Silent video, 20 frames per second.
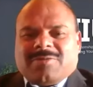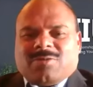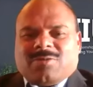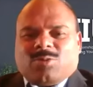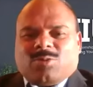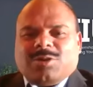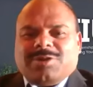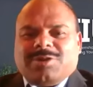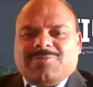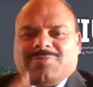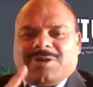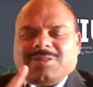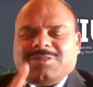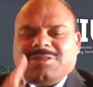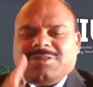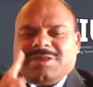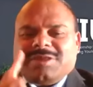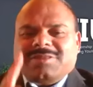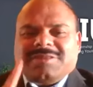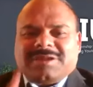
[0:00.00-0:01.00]
only one
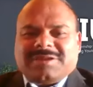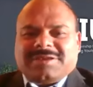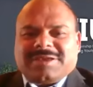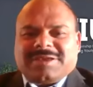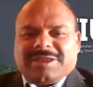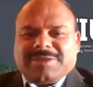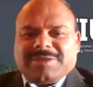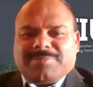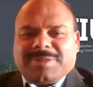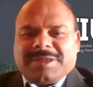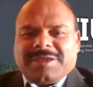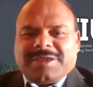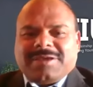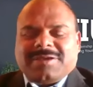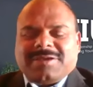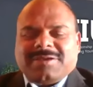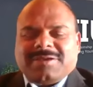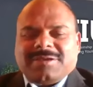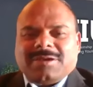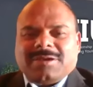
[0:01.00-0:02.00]
thing that can
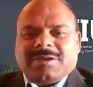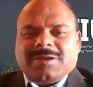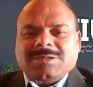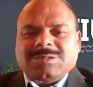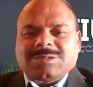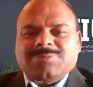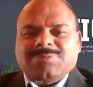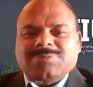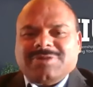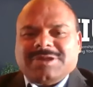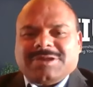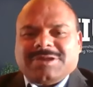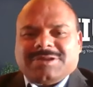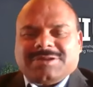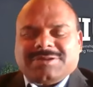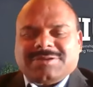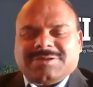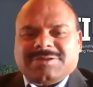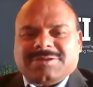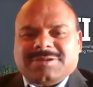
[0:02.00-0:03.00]
make a
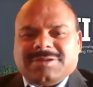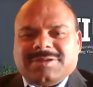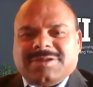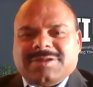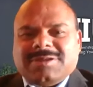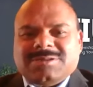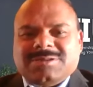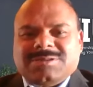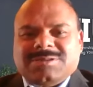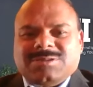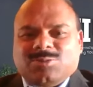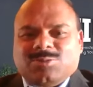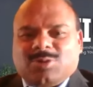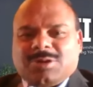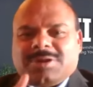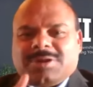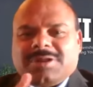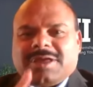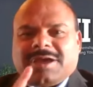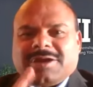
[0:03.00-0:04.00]
sweet is
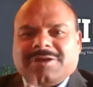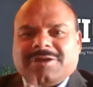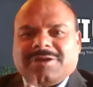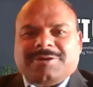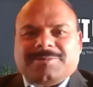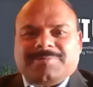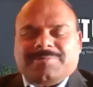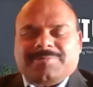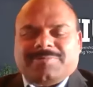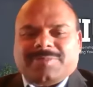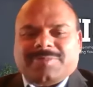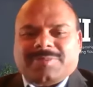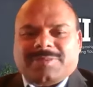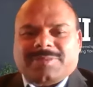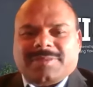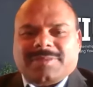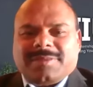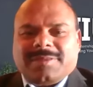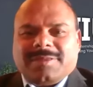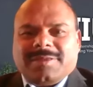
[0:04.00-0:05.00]
your tongue.
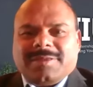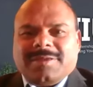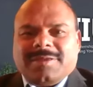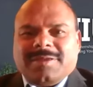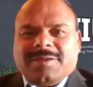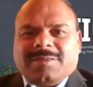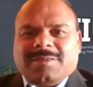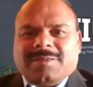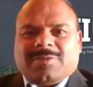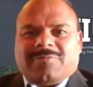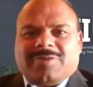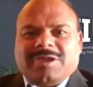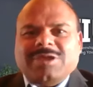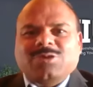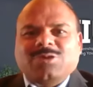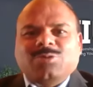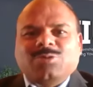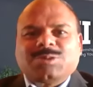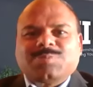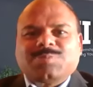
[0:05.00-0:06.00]
The way
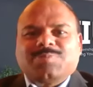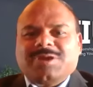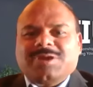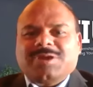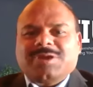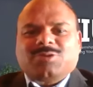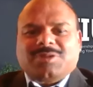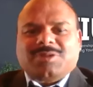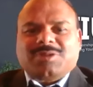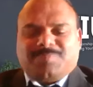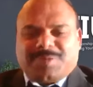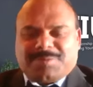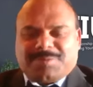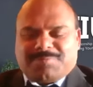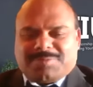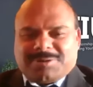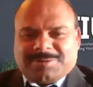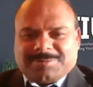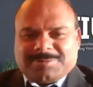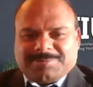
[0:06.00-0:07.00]
you speak to the
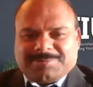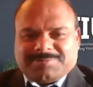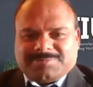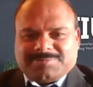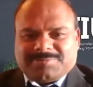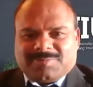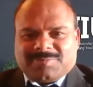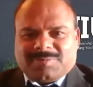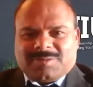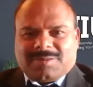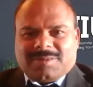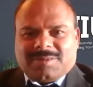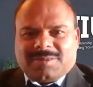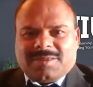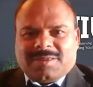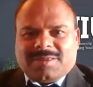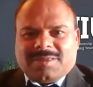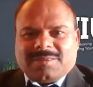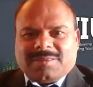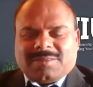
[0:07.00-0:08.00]
people,
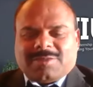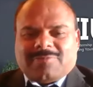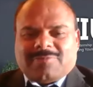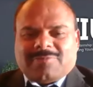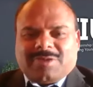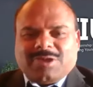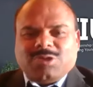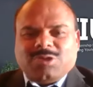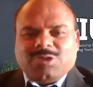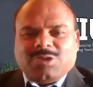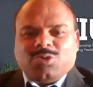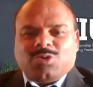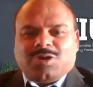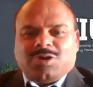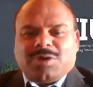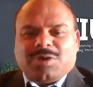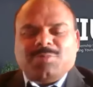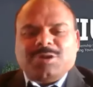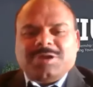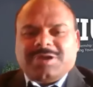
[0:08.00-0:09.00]
the way you
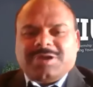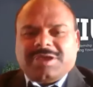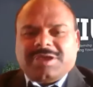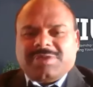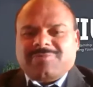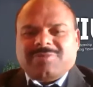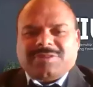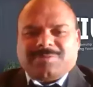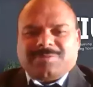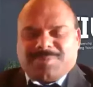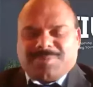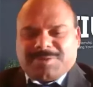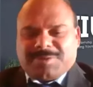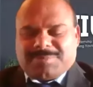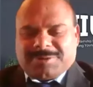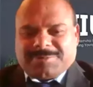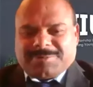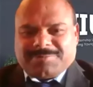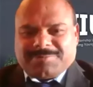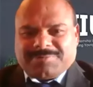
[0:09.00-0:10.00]
communicate with the
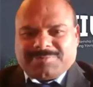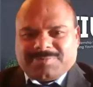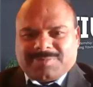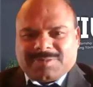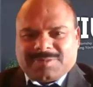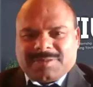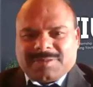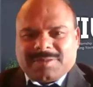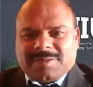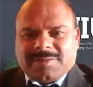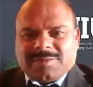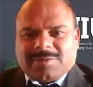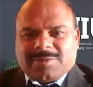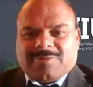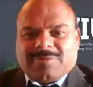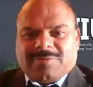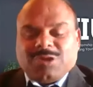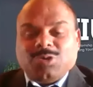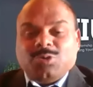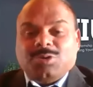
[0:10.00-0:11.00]
people,
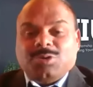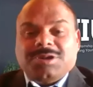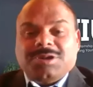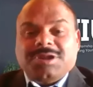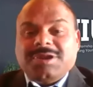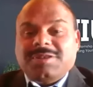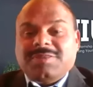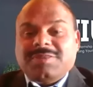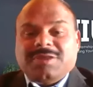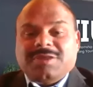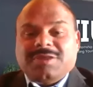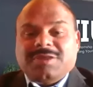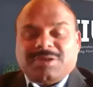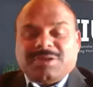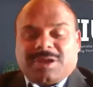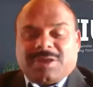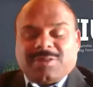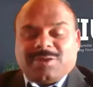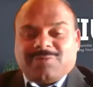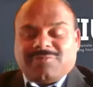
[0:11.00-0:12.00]
the way you treat the
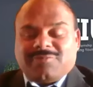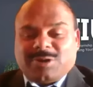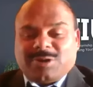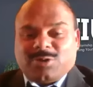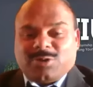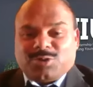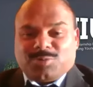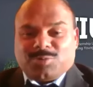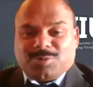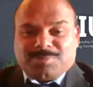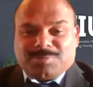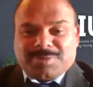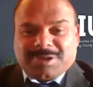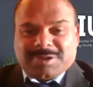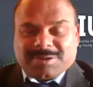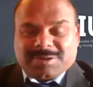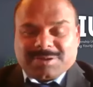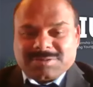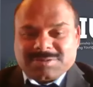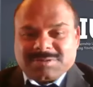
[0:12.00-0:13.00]
other fellow human
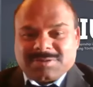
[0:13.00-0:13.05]
beings,